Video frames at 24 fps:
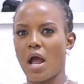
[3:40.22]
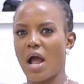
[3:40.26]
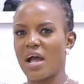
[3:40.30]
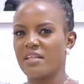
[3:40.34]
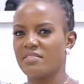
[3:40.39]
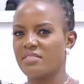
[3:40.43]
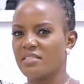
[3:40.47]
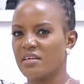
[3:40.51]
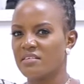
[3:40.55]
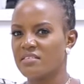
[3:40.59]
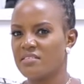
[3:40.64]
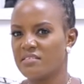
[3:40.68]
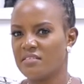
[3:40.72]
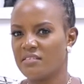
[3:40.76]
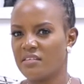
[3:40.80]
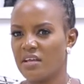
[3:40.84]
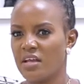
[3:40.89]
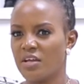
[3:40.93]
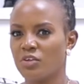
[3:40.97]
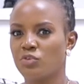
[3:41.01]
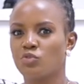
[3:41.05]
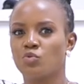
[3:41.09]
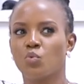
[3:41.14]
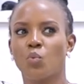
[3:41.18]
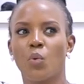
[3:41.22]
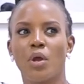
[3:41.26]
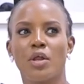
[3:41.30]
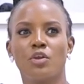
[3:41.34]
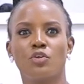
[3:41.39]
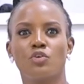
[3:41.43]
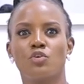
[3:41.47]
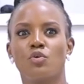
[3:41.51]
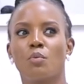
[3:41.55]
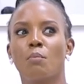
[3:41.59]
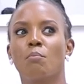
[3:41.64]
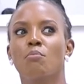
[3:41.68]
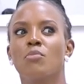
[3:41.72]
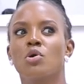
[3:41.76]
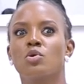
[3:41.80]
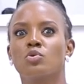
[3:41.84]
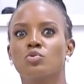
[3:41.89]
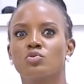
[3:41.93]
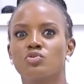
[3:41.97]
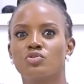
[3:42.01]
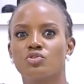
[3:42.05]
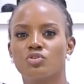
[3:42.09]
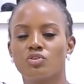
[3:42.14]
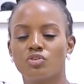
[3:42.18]
at the stage when you're
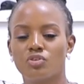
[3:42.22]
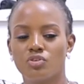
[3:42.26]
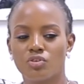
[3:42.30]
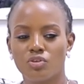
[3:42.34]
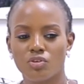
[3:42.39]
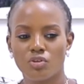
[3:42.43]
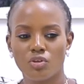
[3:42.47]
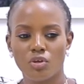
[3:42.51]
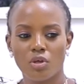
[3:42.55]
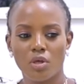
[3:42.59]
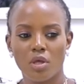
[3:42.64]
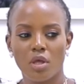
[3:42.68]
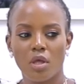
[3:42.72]
most